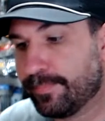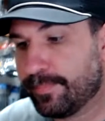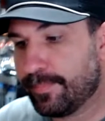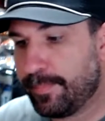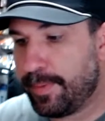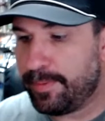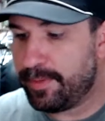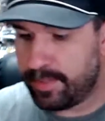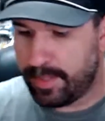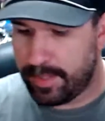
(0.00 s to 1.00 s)

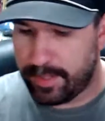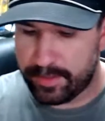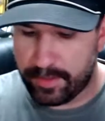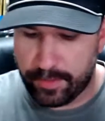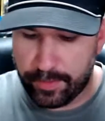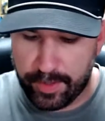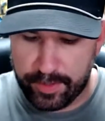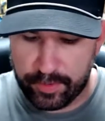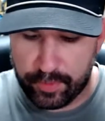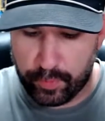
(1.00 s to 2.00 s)
BBC is on a
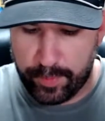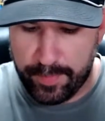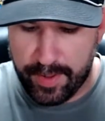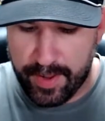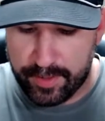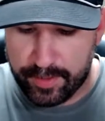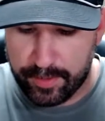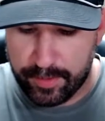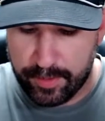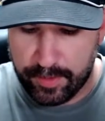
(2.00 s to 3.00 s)
swim bait
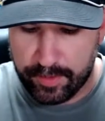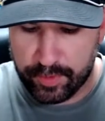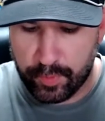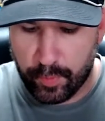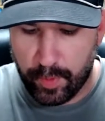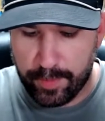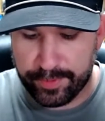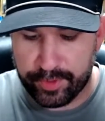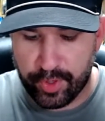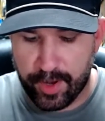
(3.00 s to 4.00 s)
swamp
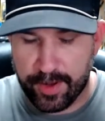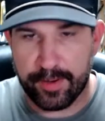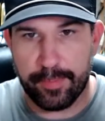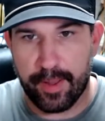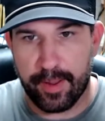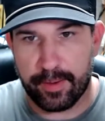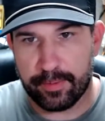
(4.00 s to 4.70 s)
dragon bite.